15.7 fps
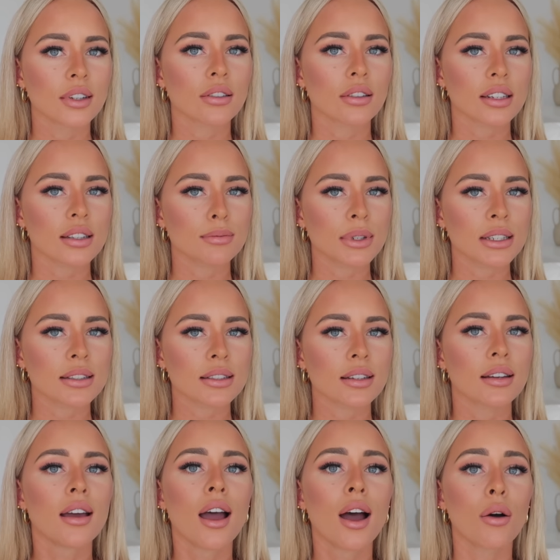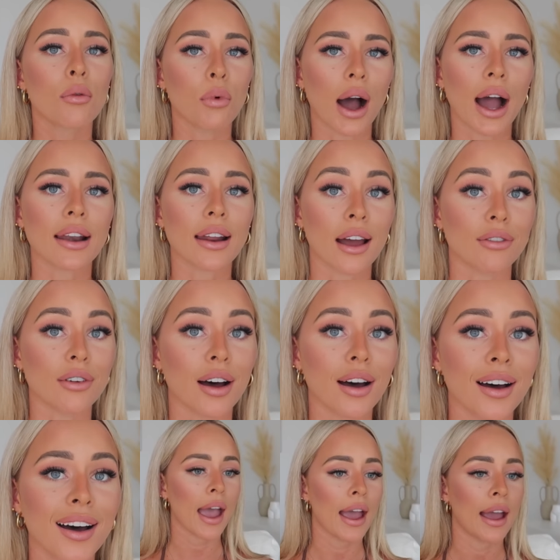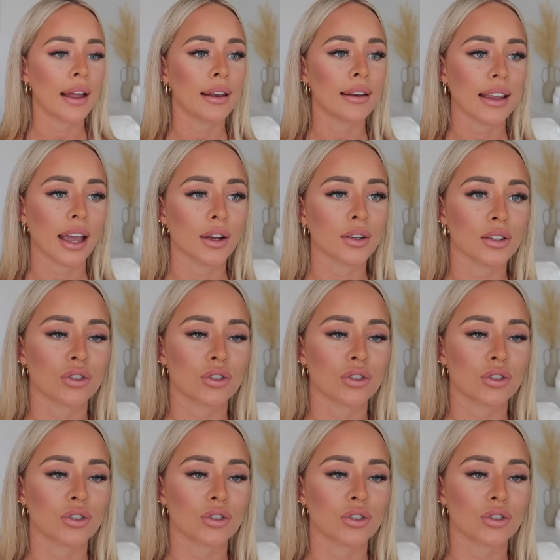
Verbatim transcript: crispest white ever and yeah because